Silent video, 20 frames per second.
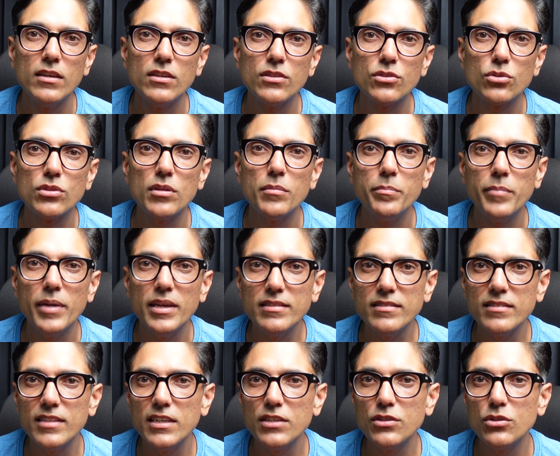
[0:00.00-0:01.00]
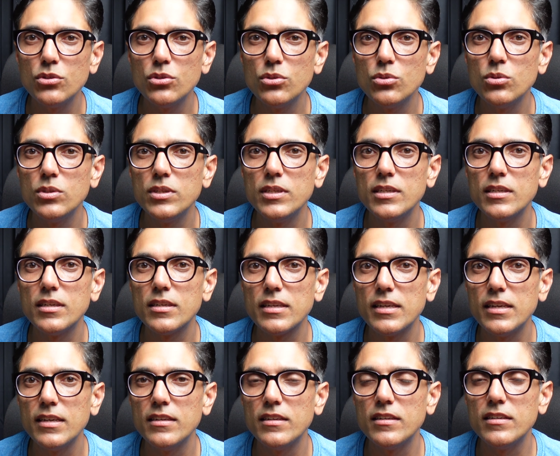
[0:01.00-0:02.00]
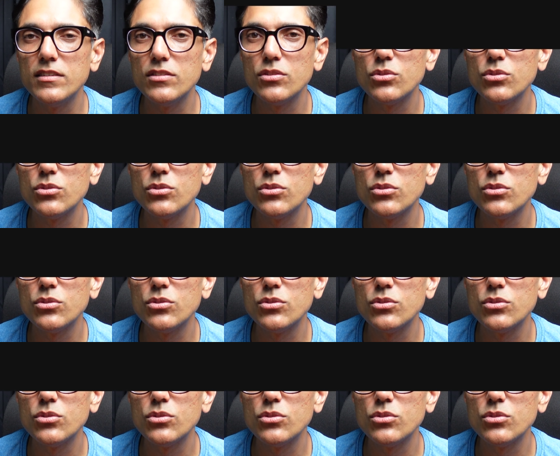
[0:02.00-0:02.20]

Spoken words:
So the best thing to do here again is